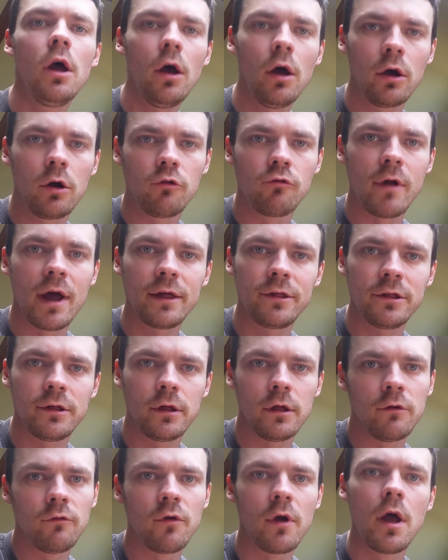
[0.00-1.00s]

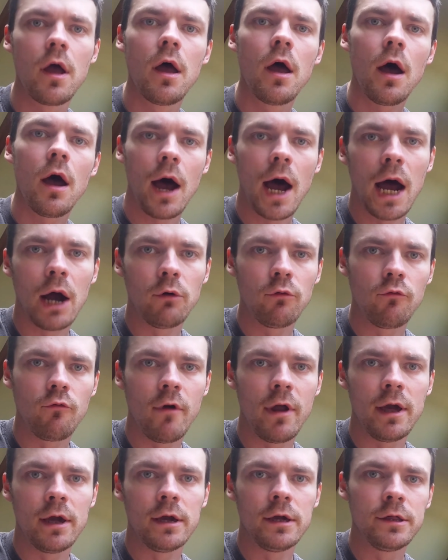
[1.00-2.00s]
aggressive,
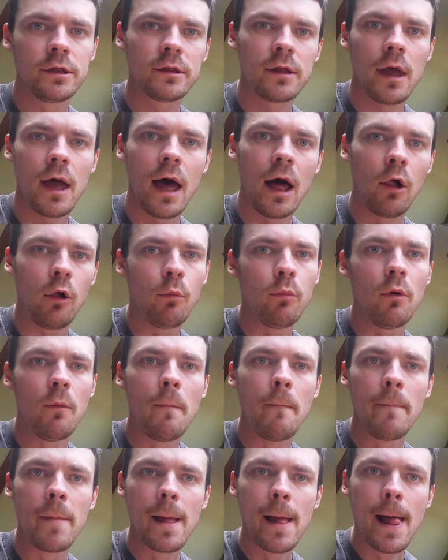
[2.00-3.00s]
outraged album.